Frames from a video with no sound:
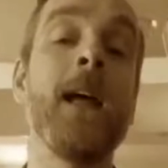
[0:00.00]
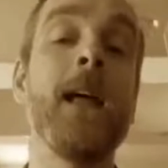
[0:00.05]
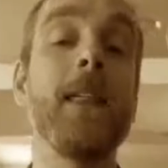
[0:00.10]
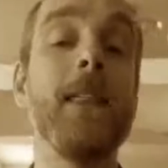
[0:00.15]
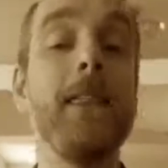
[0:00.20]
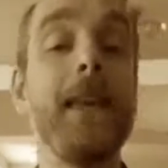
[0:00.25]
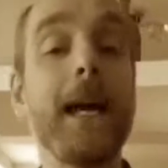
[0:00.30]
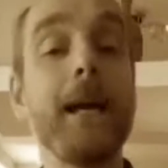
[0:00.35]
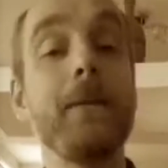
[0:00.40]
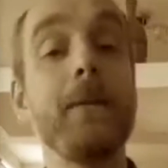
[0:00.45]

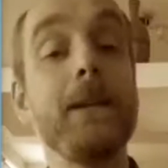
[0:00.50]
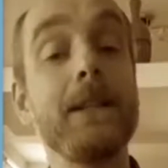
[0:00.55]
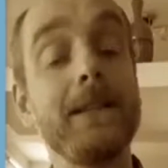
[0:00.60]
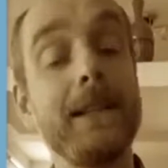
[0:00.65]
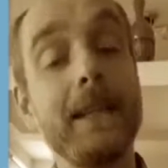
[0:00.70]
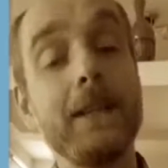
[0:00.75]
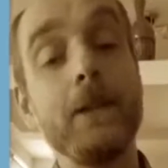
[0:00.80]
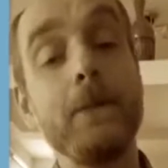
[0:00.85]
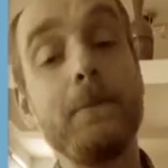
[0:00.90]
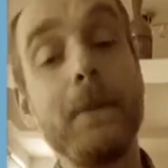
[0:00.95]
Then I'm going to
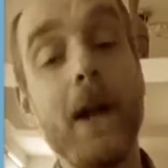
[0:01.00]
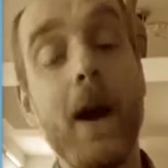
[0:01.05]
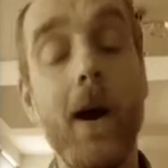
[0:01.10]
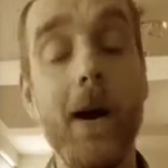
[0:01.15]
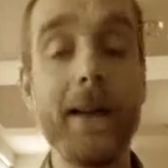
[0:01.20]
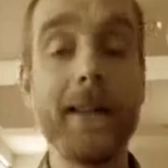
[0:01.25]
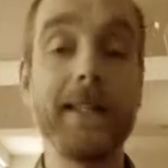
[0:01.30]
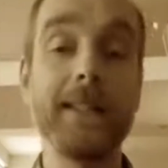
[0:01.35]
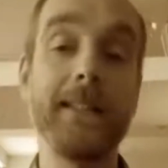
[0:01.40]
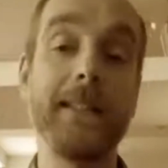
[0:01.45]
take you
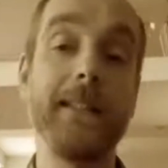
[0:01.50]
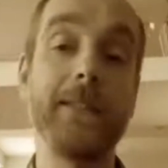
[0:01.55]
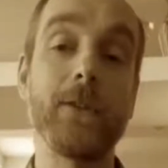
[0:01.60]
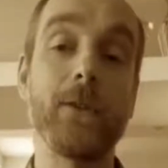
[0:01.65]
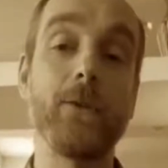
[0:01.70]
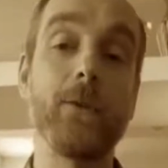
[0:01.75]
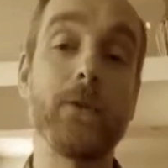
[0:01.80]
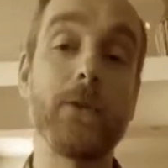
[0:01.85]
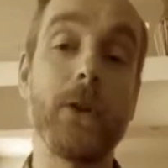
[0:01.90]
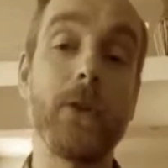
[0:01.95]
behind the scenes
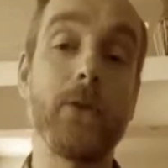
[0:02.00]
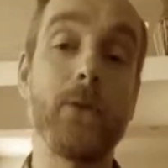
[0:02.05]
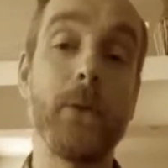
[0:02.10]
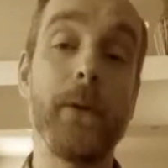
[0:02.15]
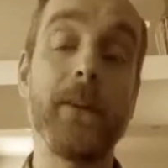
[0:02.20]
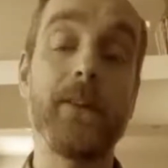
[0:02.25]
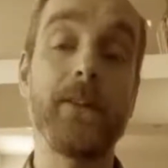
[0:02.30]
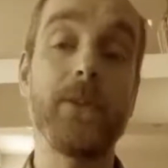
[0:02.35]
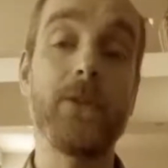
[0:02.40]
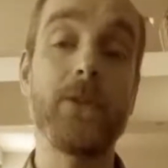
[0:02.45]
on
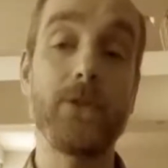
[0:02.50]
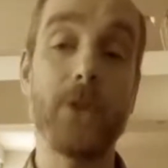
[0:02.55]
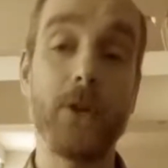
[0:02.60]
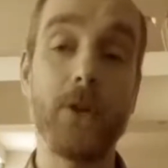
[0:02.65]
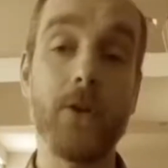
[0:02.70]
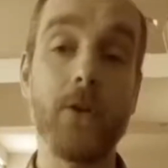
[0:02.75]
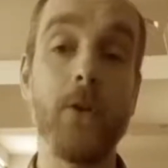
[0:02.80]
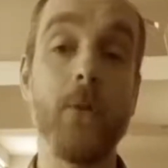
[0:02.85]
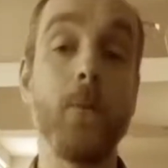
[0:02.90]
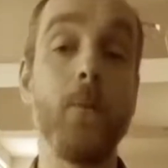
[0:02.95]
AutoTweets to show
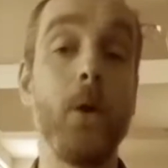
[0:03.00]
you